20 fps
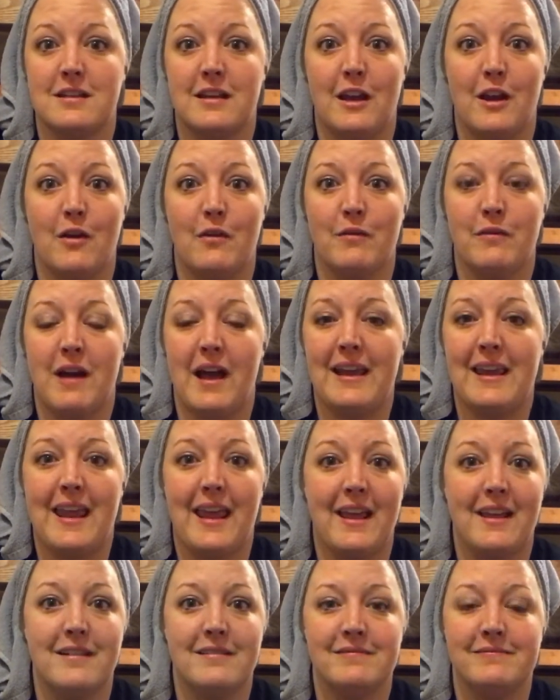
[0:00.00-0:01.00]
You know, I
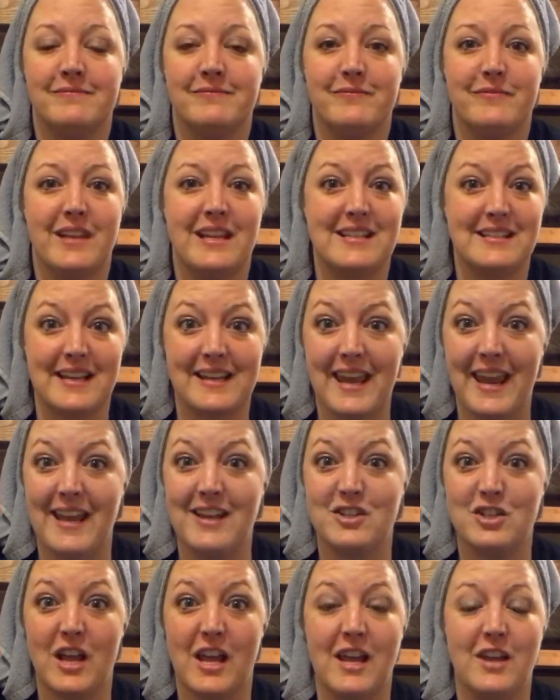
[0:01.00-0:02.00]
can't, things I
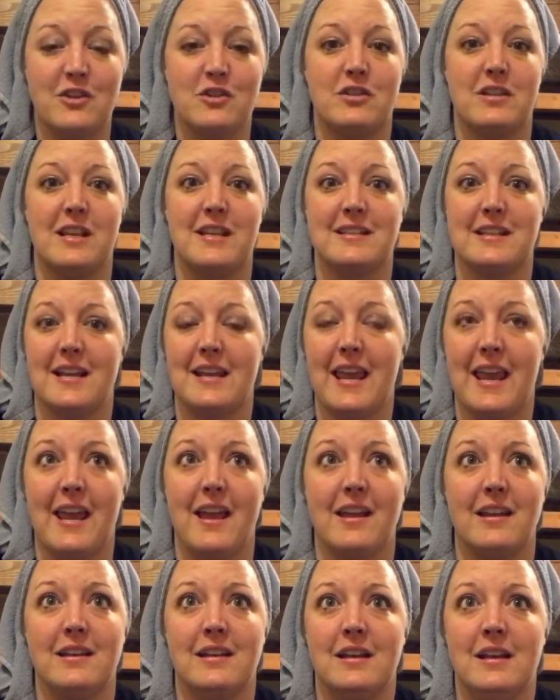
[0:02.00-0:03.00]
can't change, things I
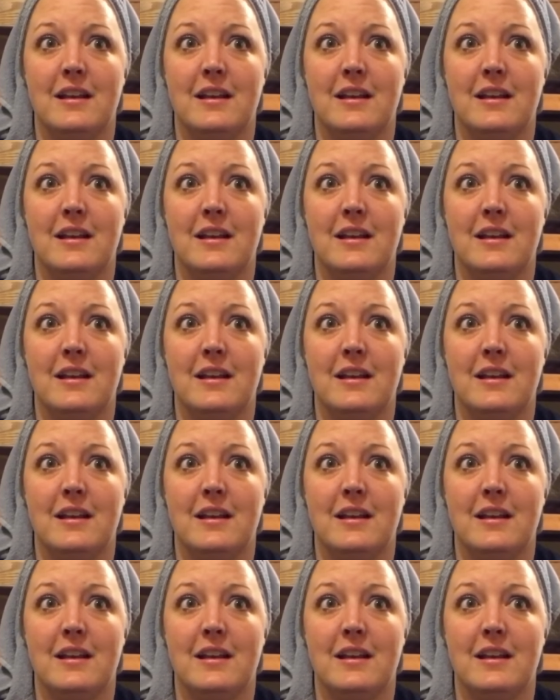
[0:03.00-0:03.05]
can't